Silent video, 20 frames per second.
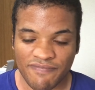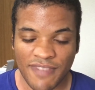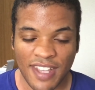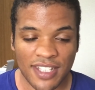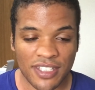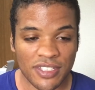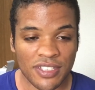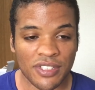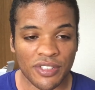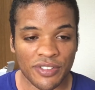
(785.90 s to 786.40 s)

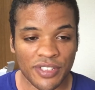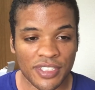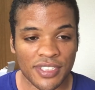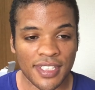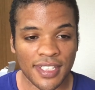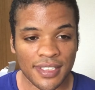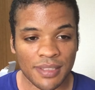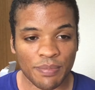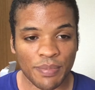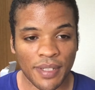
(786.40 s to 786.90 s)
That's
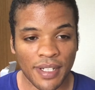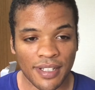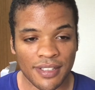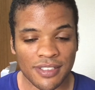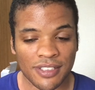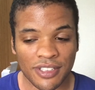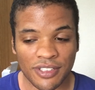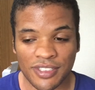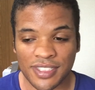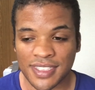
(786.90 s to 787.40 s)
$36.
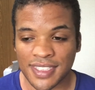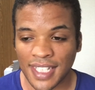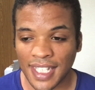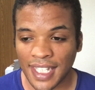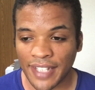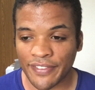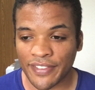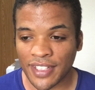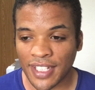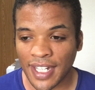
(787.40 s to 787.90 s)
So you
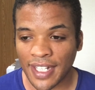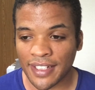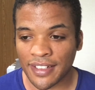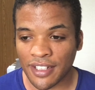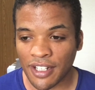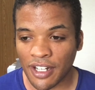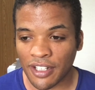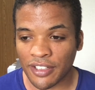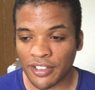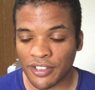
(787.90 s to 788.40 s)
save
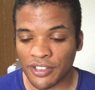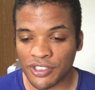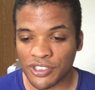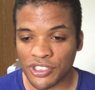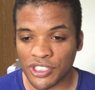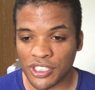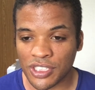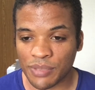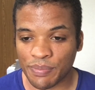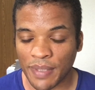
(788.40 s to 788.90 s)
$9
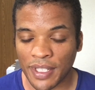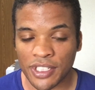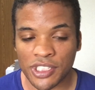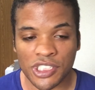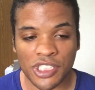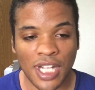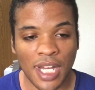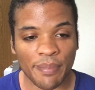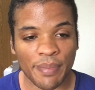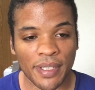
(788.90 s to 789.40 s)
just by
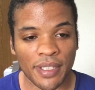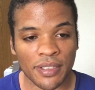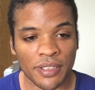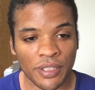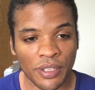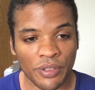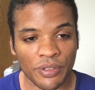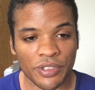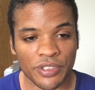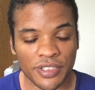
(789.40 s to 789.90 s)
shopping
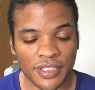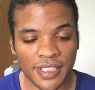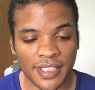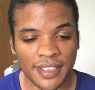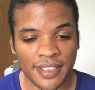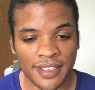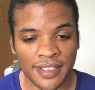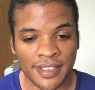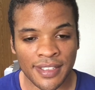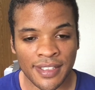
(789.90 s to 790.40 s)

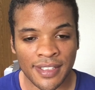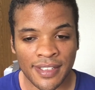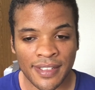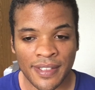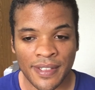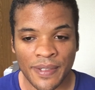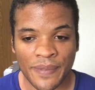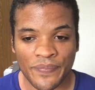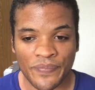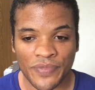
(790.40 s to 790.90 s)
locally.
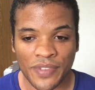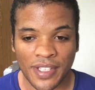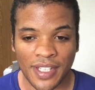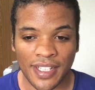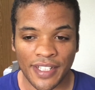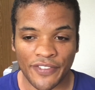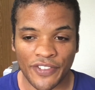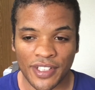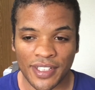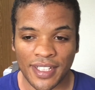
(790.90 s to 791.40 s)

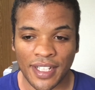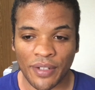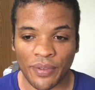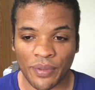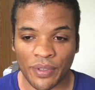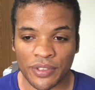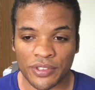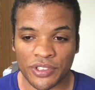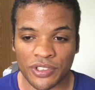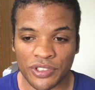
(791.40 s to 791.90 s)
And if you get that
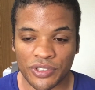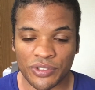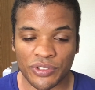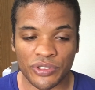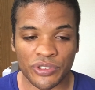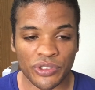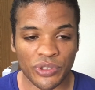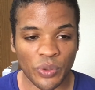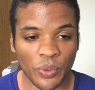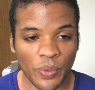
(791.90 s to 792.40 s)
orange
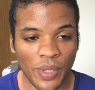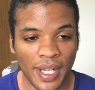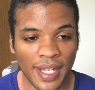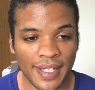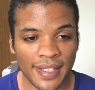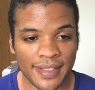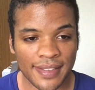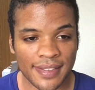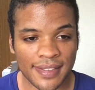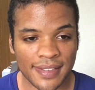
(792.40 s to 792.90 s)
juice
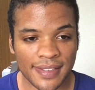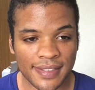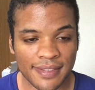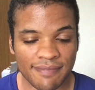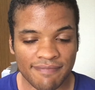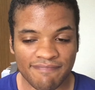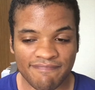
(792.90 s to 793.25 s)
twice,